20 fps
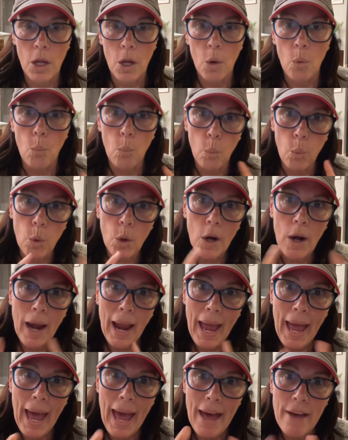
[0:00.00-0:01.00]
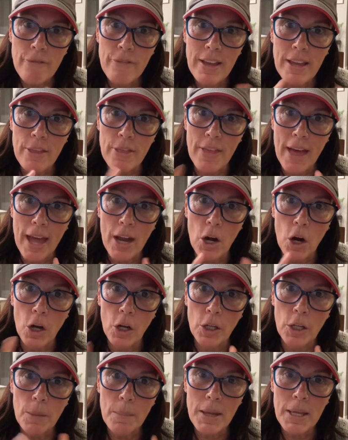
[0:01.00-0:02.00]
we're having that
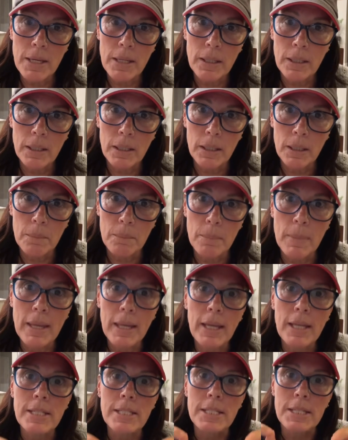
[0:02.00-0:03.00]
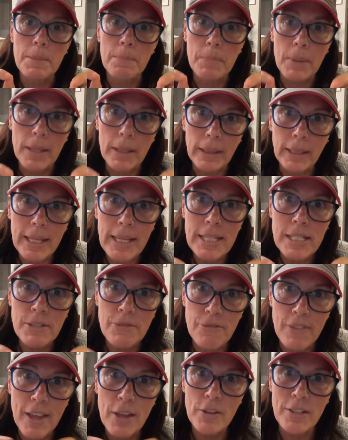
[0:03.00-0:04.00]
argument because the police
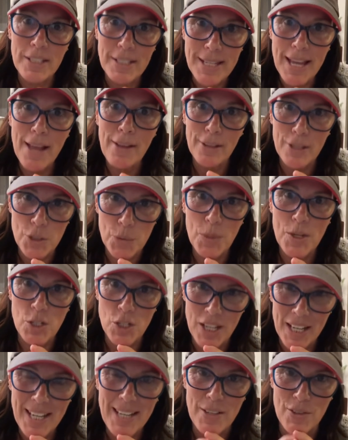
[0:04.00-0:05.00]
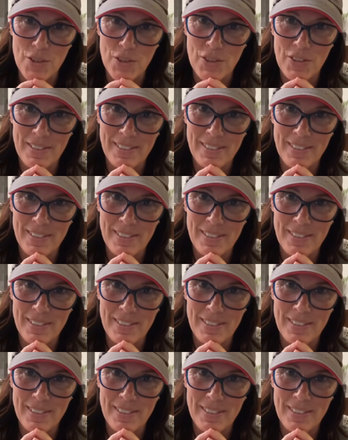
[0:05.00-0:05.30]
failed to tell us which it is.